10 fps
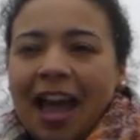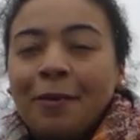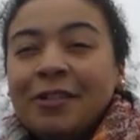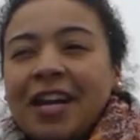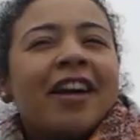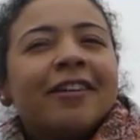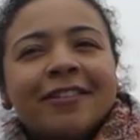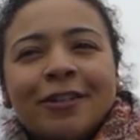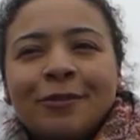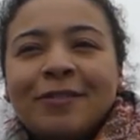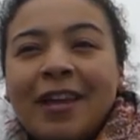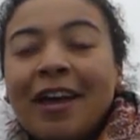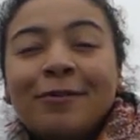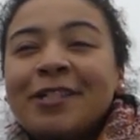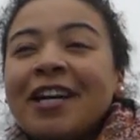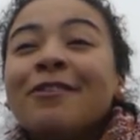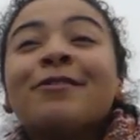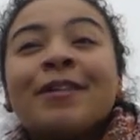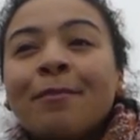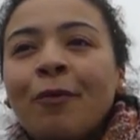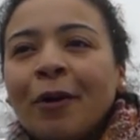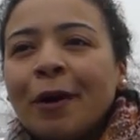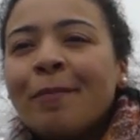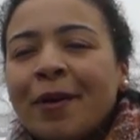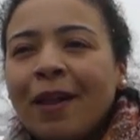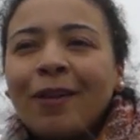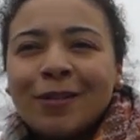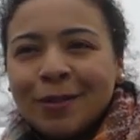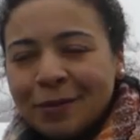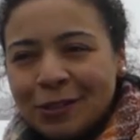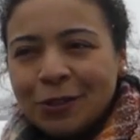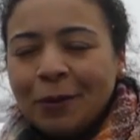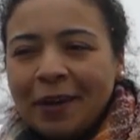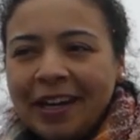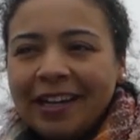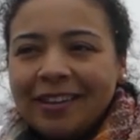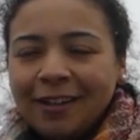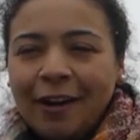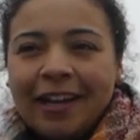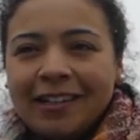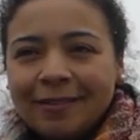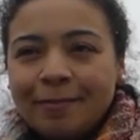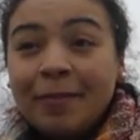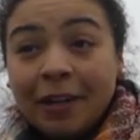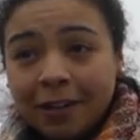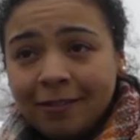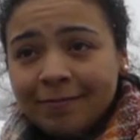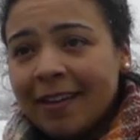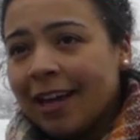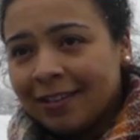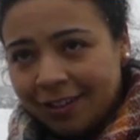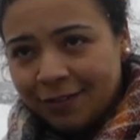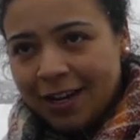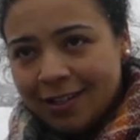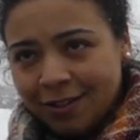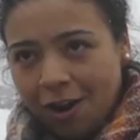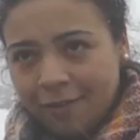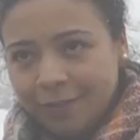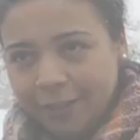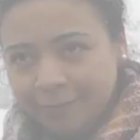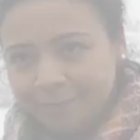I wish I used I wish I used them more, but I'll also enjoy the great beer that Cleveland has to offer.